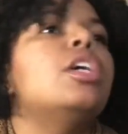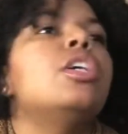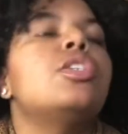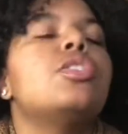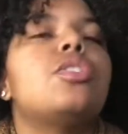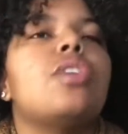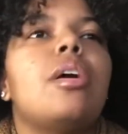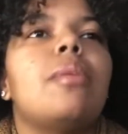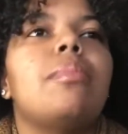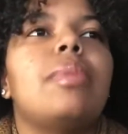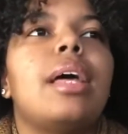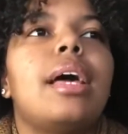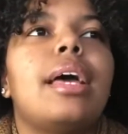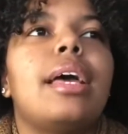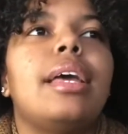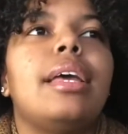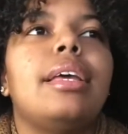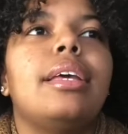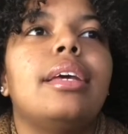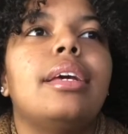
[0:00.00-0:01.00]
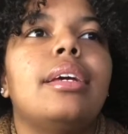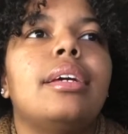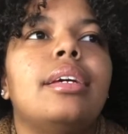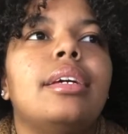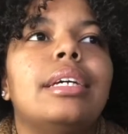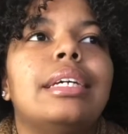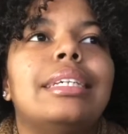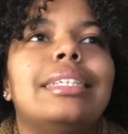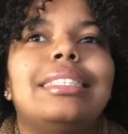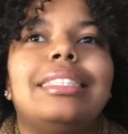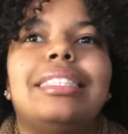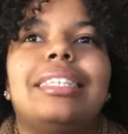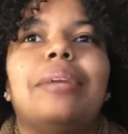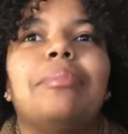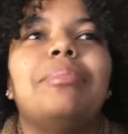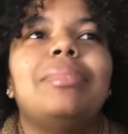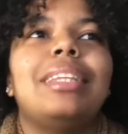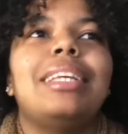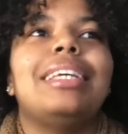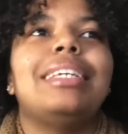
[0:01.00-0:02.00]
So I'm like,
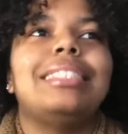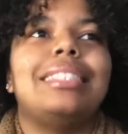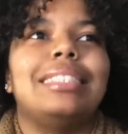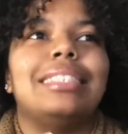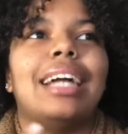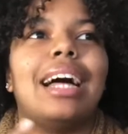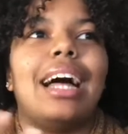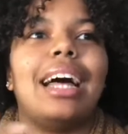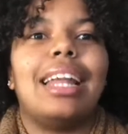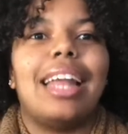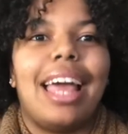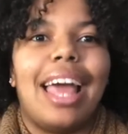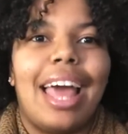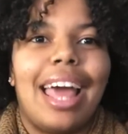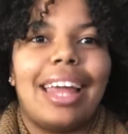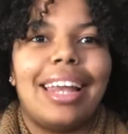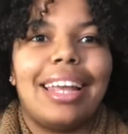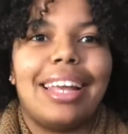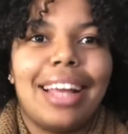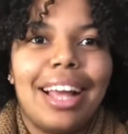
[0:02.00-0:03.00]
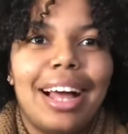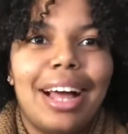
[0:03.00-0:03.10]
something's not adding